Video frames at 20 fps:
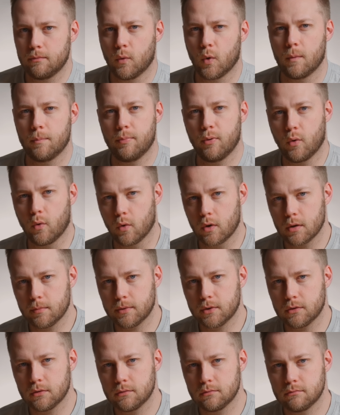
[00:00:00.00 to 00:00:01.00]
more
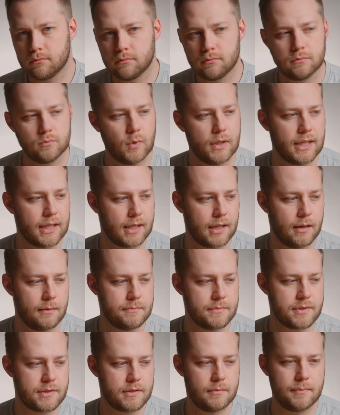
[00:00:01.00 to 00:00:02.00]
portable when it
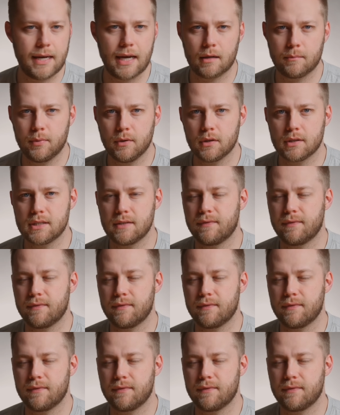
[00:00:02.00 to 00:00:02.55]
comes to MacBooks.